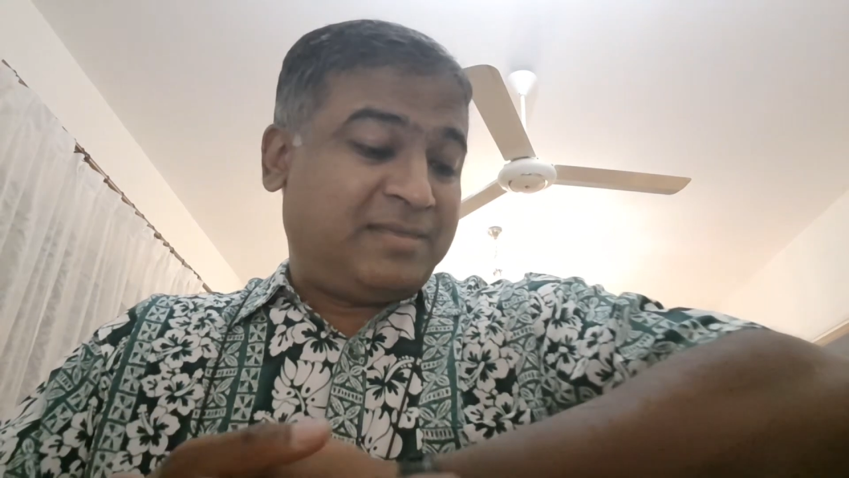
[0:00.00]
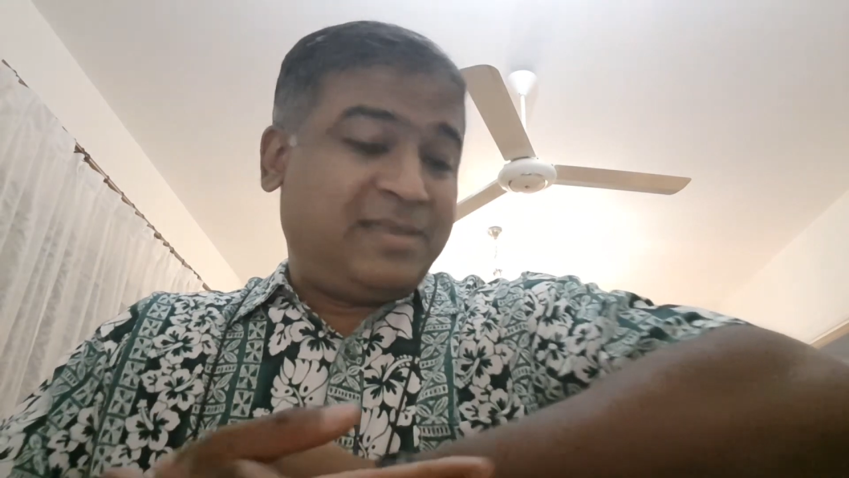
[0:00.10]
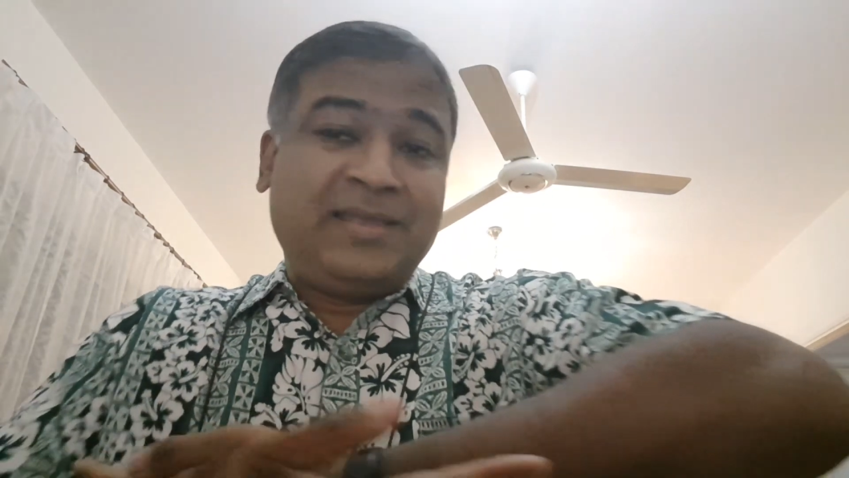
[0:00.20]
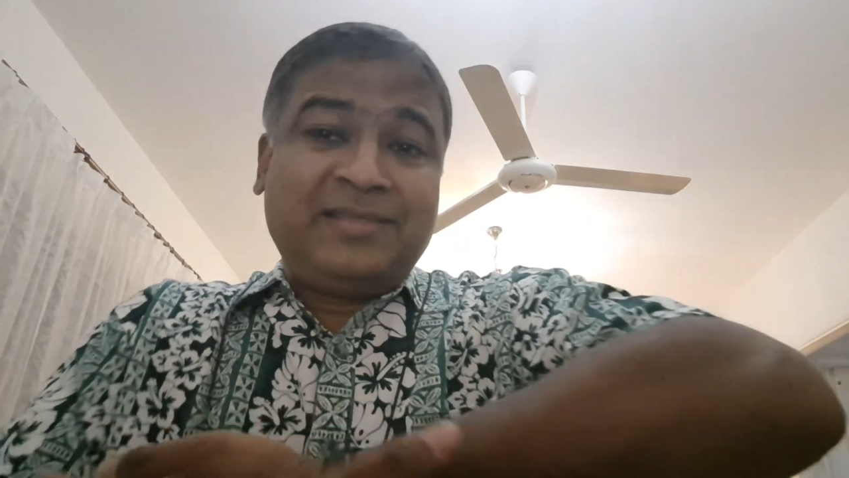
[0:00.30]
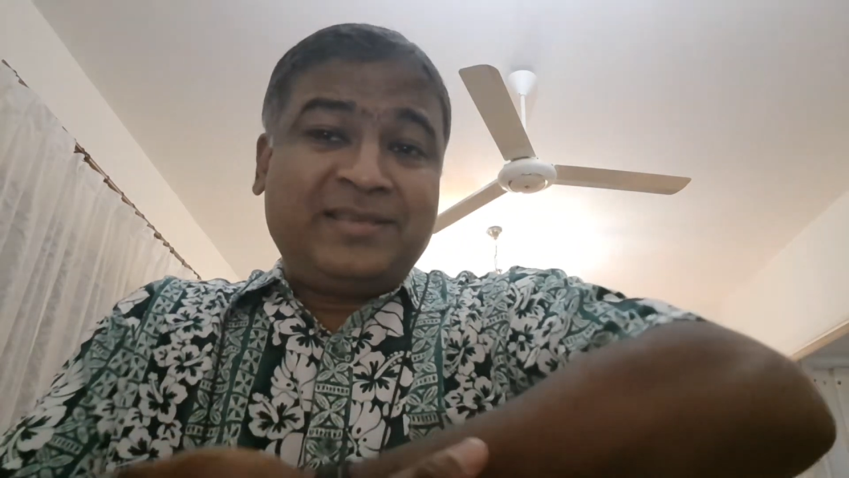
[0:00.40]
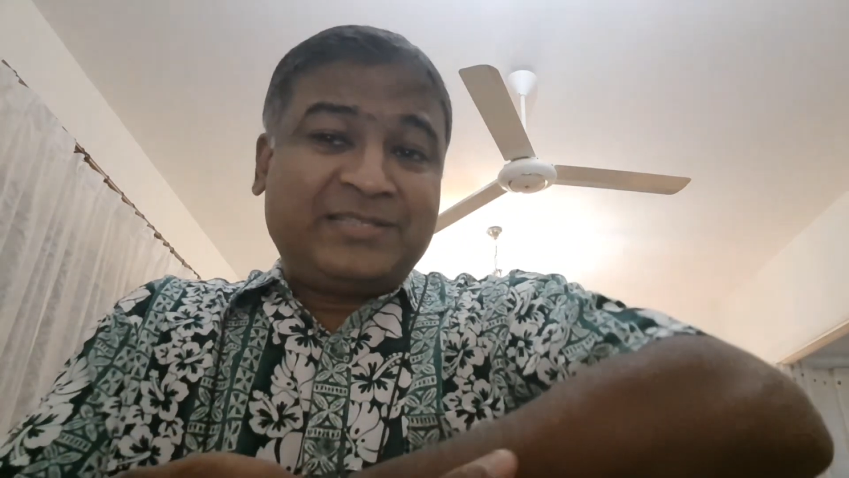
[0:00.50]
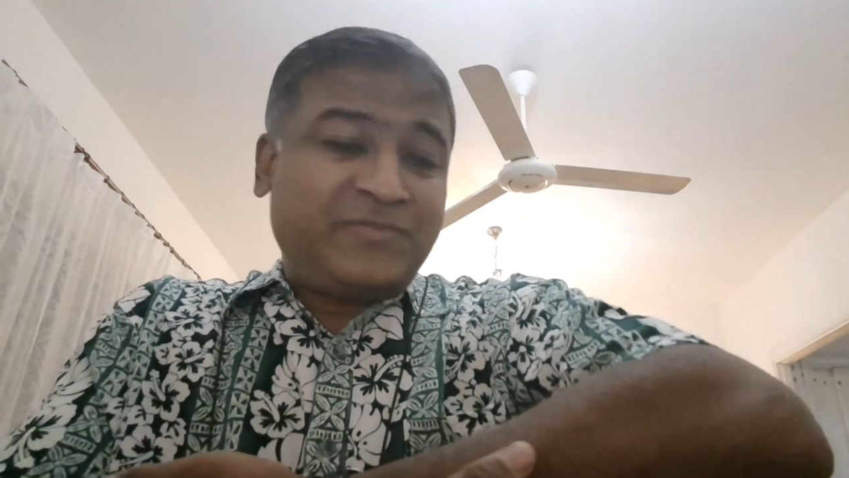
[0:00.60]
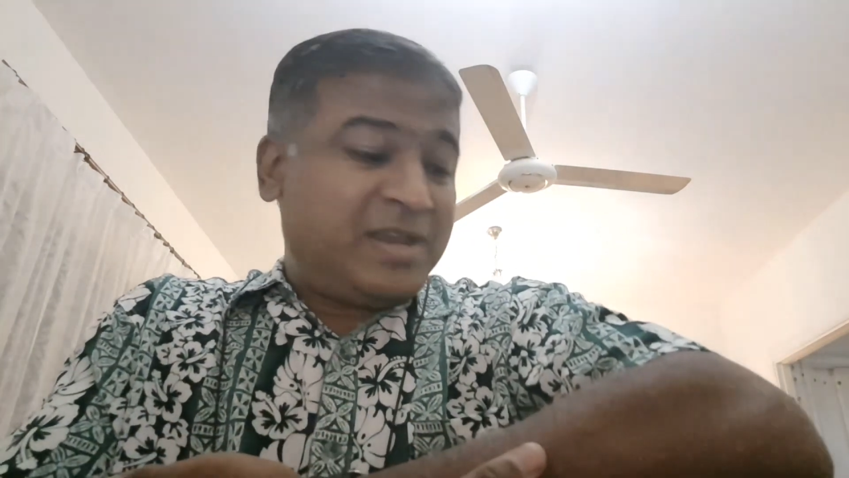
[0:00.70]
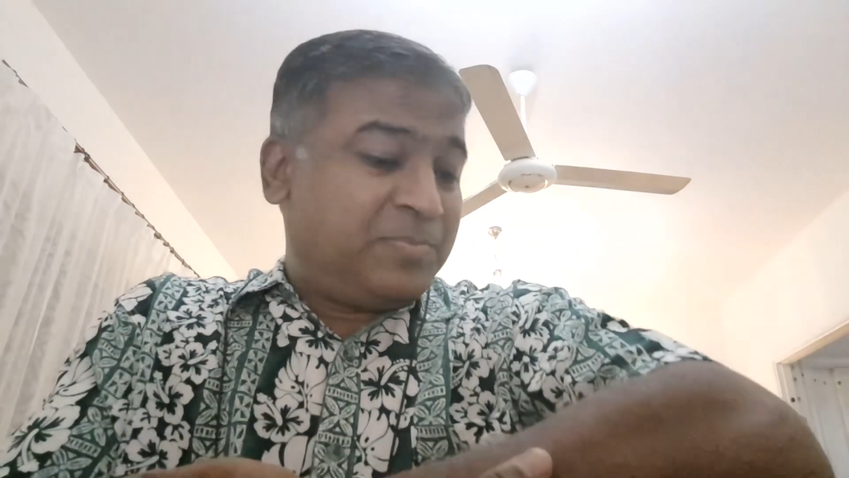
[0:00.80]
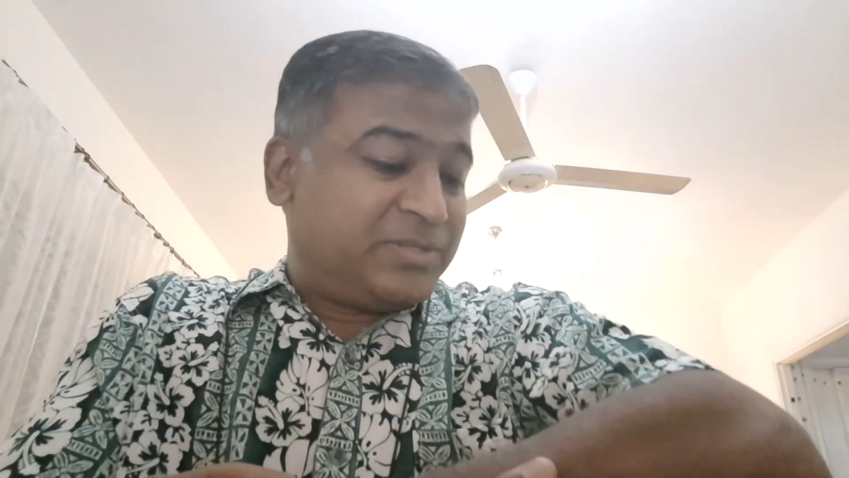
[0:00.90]
In this
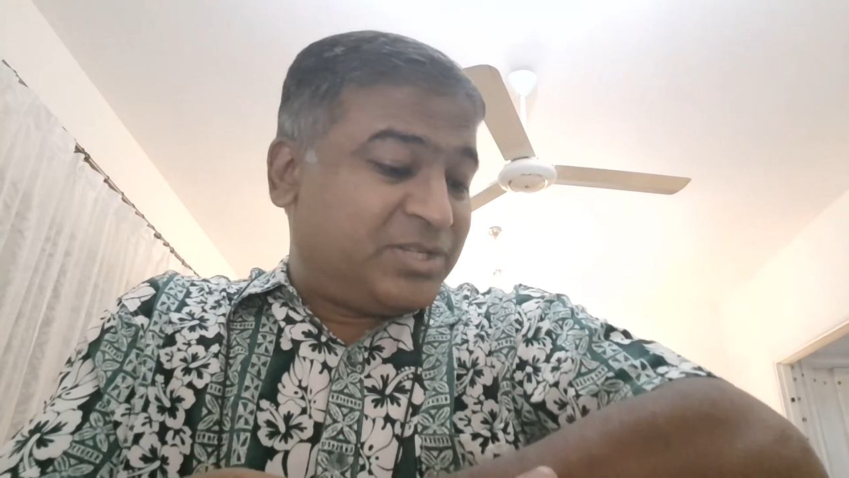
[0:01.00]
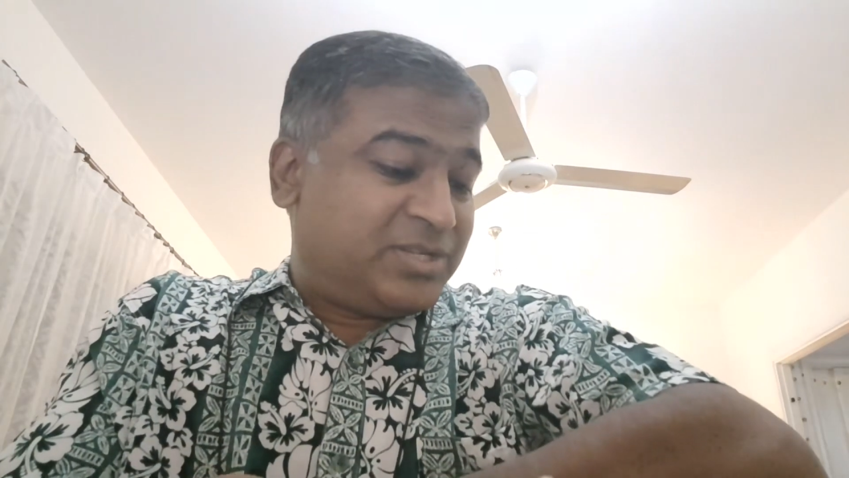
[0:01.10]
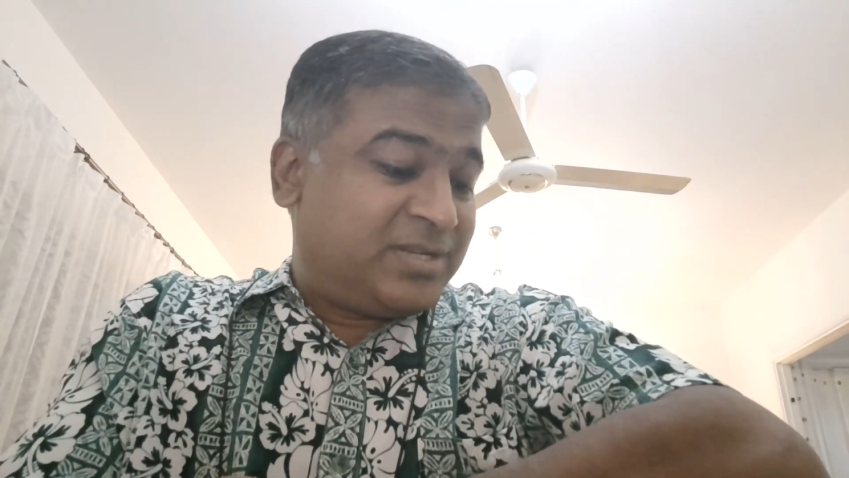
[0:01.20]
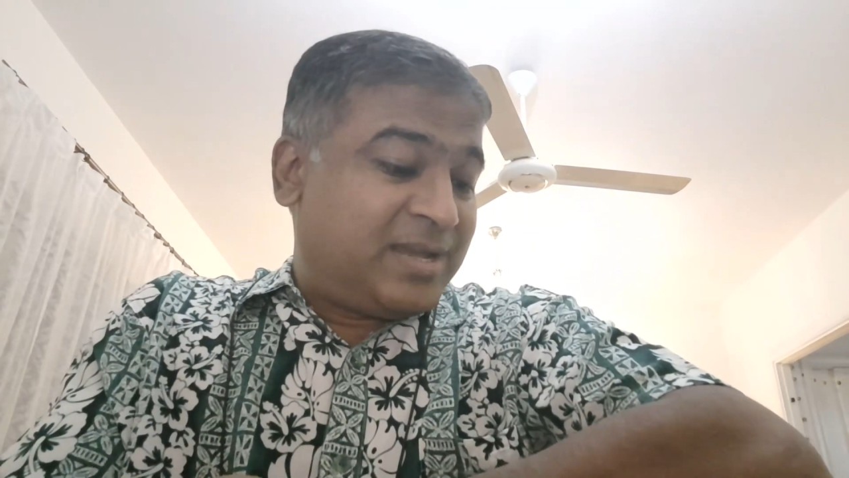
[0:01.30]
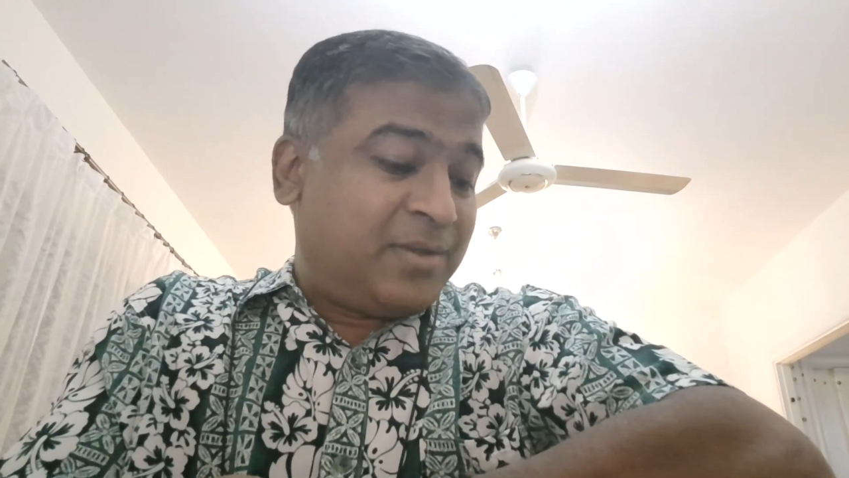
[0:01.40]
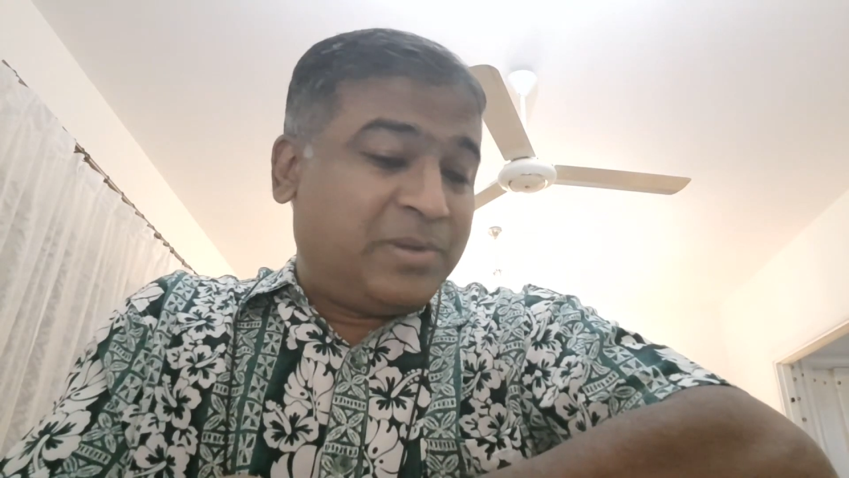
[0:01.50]
very position, yeah,